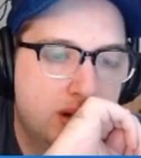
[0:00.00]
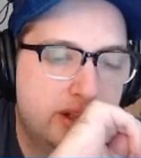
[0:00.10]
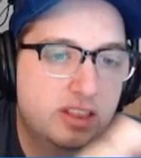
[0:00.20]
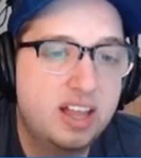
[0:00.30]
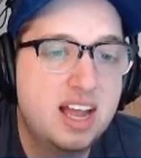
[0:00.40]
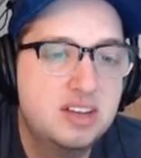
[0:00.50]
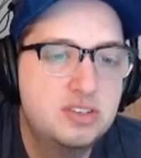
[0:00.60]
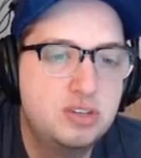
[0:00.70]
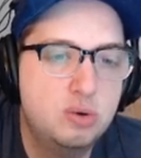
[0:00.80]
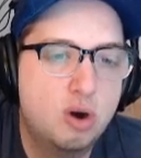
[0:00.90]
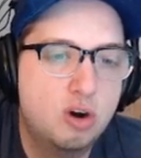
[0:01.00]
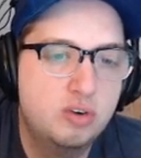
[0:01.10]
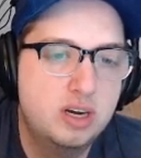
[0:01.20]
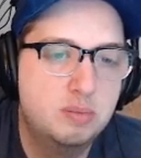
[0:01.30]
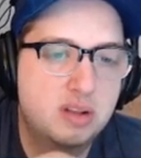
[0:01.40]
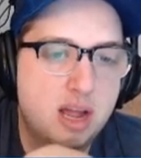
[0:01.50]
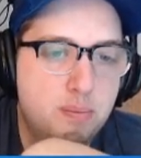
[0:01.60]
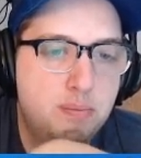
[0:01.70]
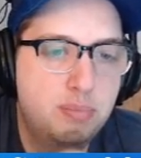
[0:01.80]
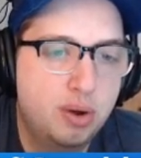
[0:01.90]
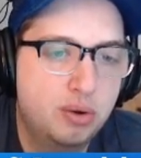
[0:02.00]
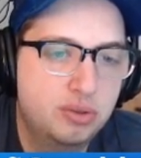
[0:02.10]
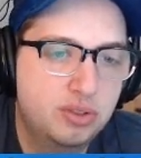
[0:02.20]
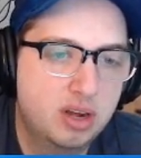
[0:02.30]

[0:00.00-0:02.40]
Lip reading: unless you already apply both